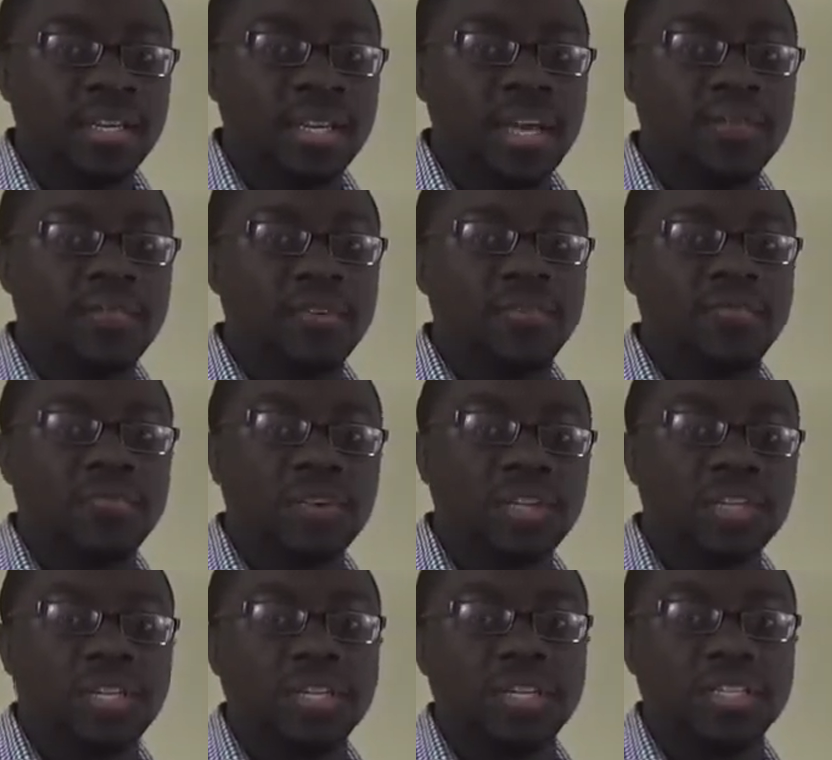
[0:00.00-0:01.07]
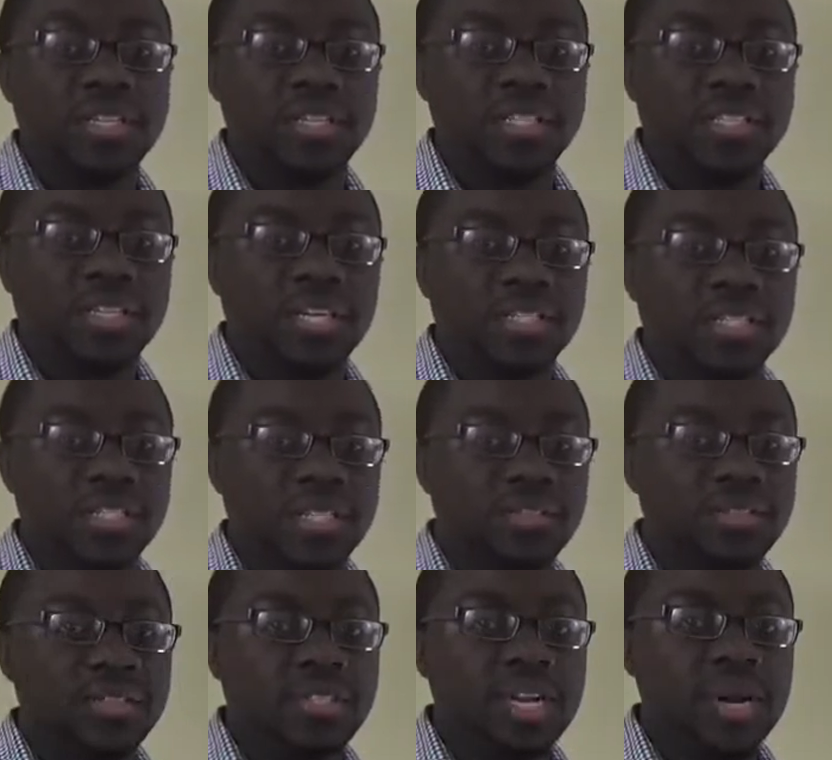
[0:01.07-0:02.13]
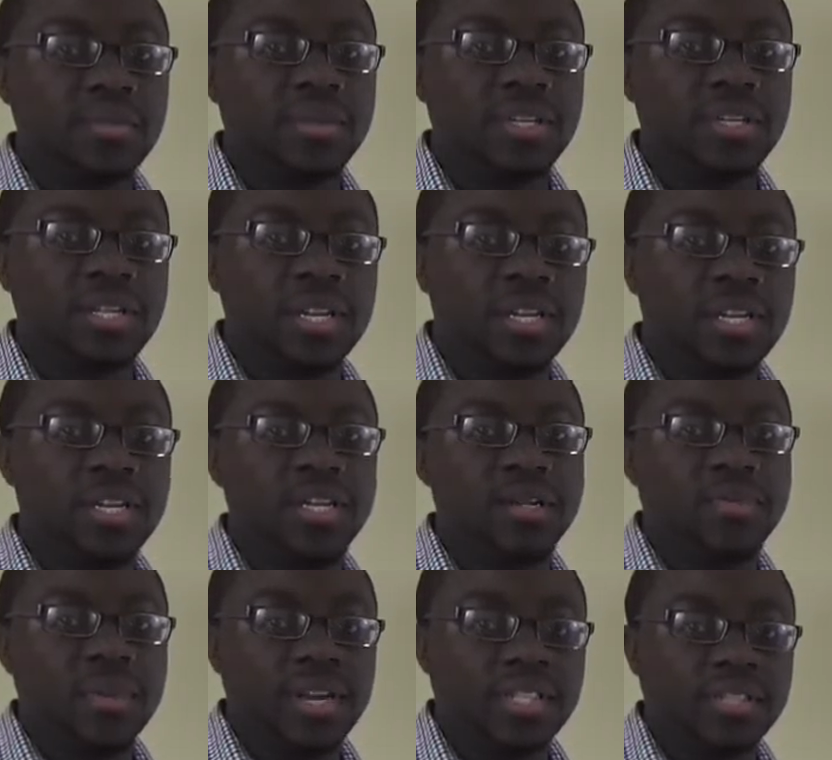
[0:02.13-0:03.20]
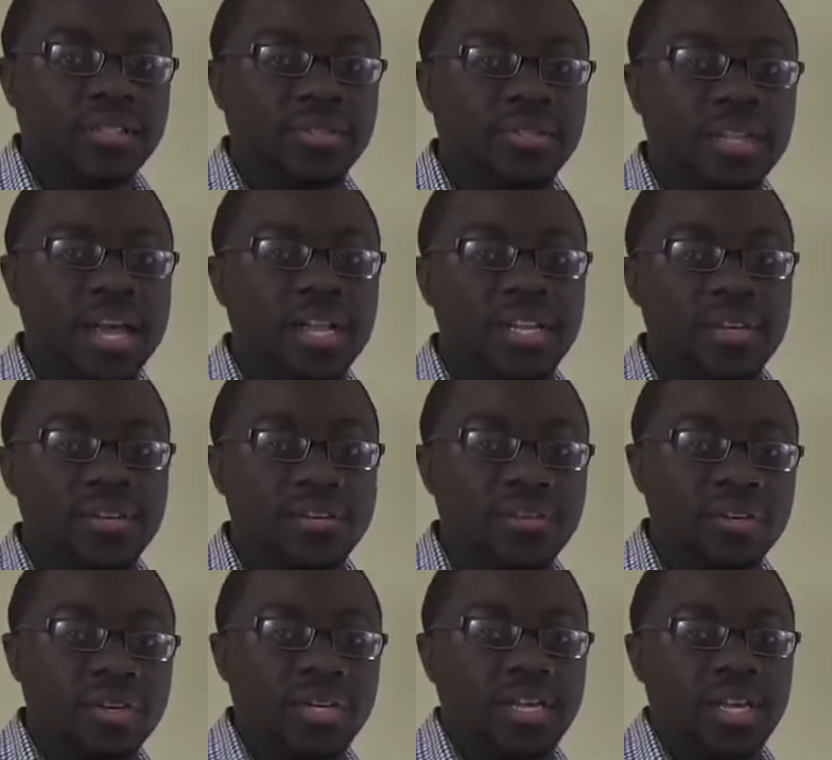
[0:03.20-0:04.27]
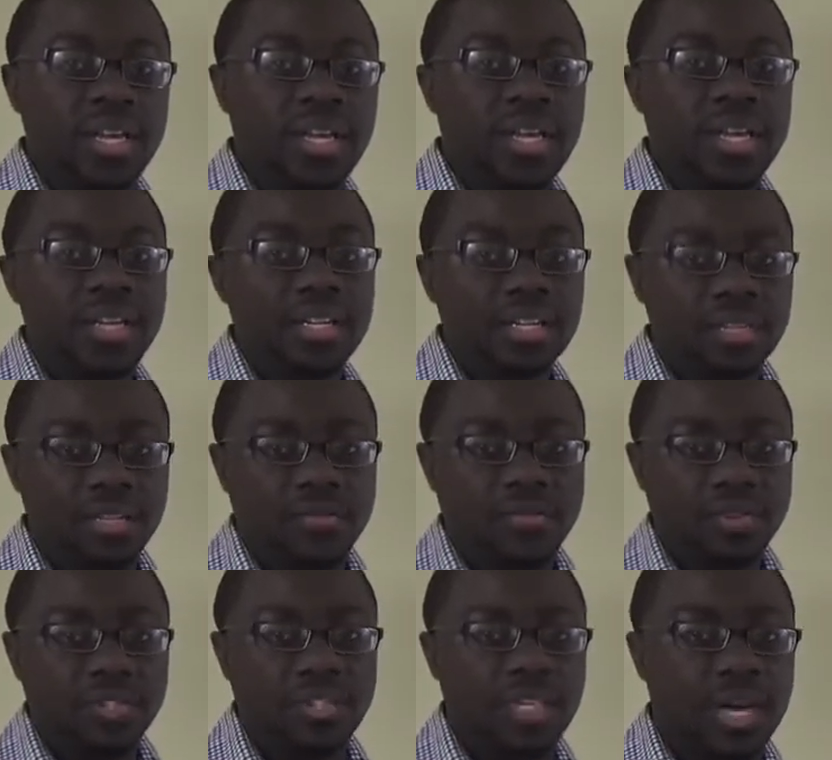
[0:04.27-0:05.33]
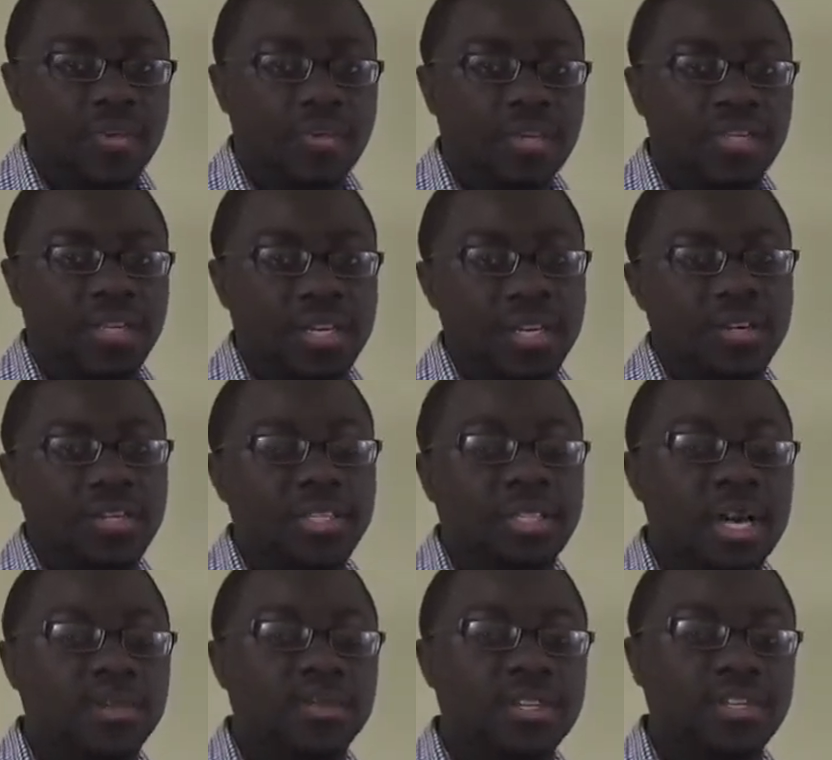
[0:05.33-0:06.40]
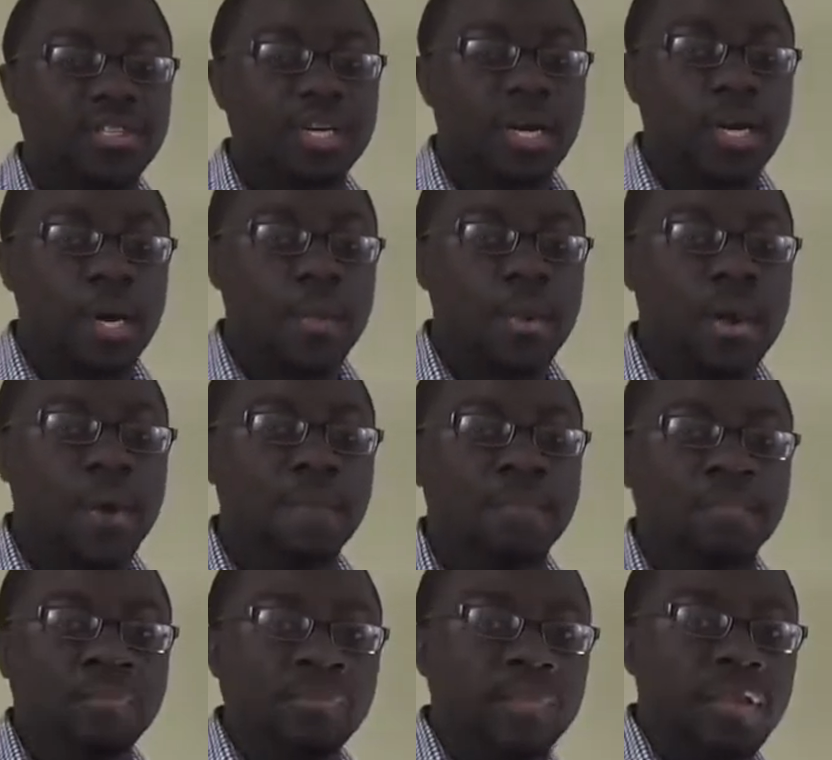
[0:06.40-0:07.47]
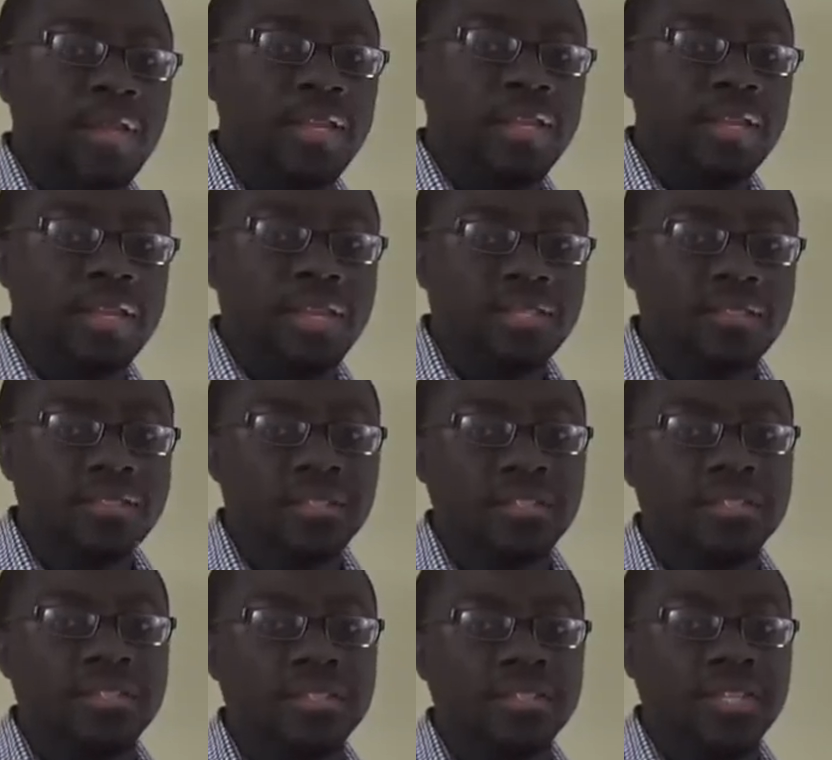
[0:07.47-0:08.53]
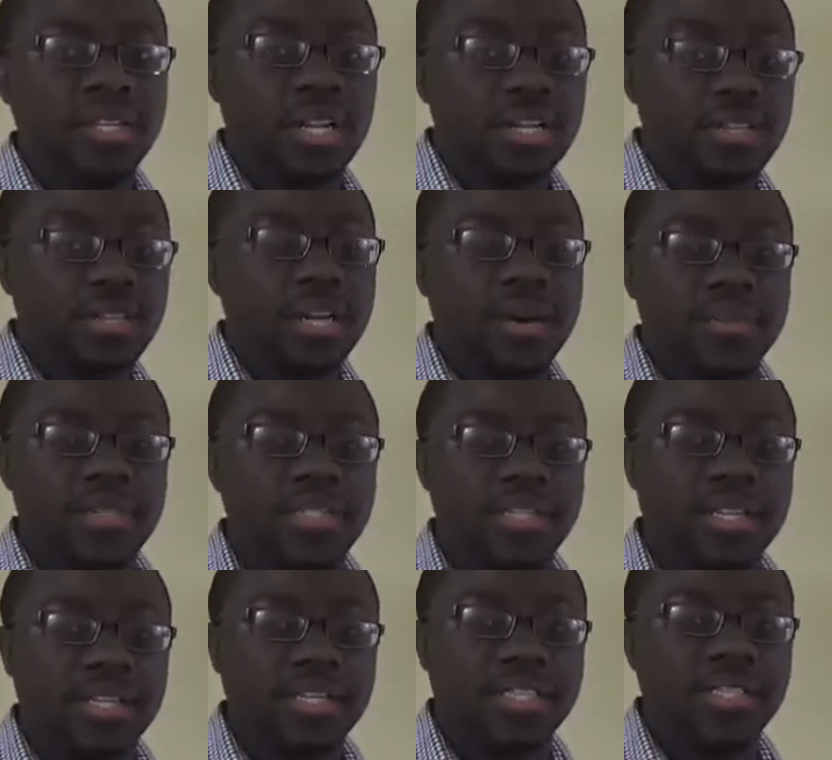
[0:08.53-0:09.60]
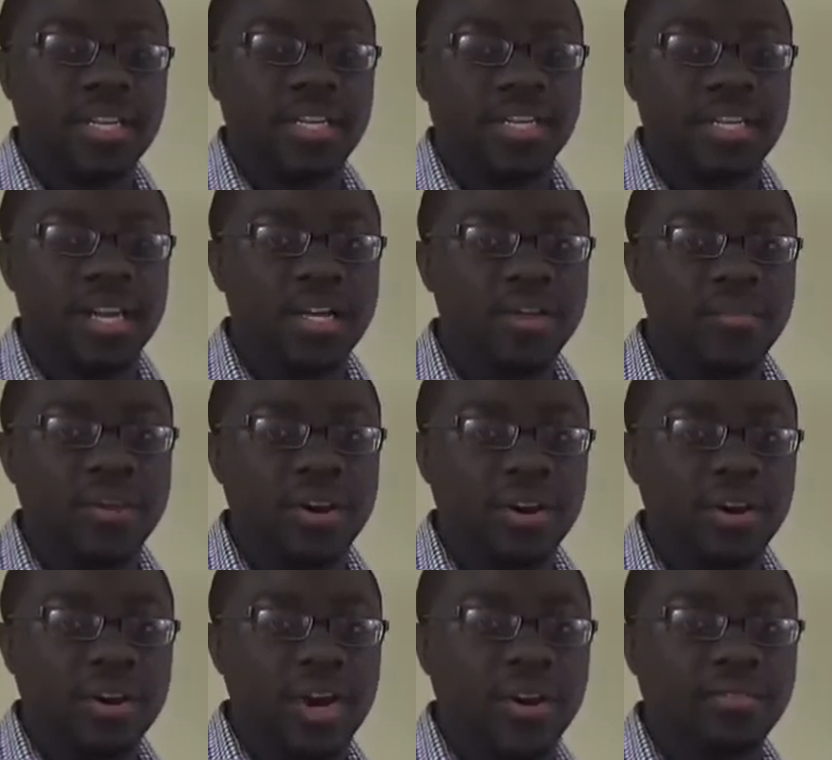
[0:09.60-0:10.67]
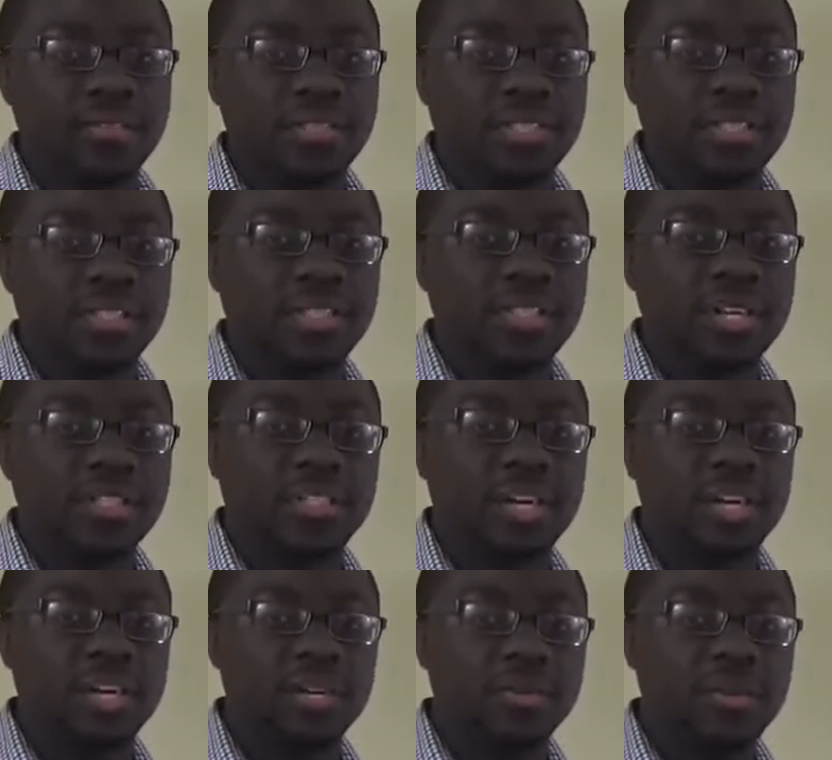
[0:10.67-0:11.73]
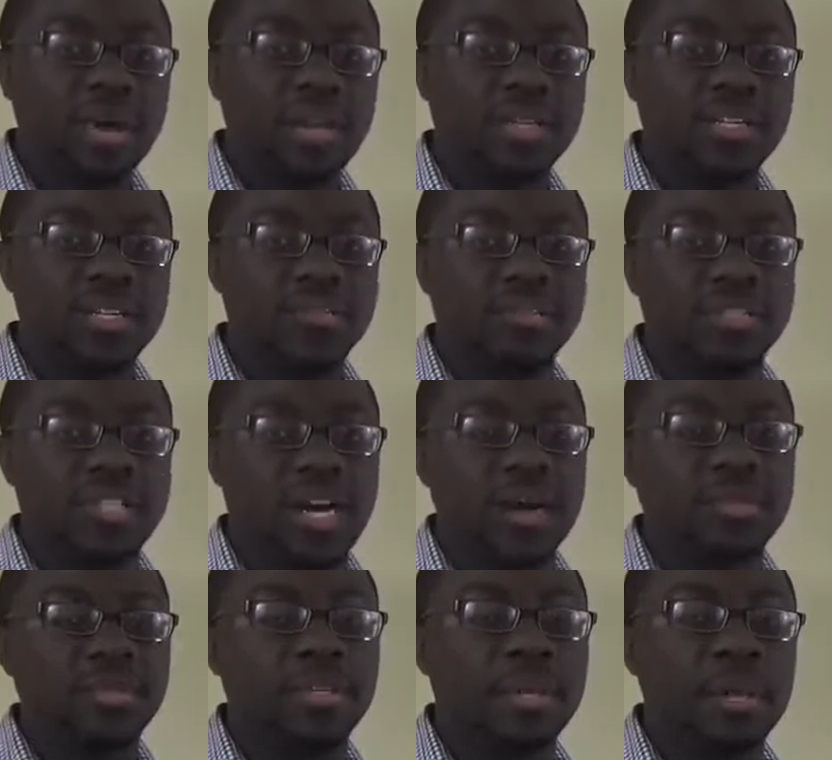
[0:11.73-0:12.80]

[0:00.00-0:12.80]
If you feel the need to discuss a different topic, then you need to make sure that you end the first topic, the current topic you're talking about, and then use another topic sentence and another paragraph to start talking about a different topic.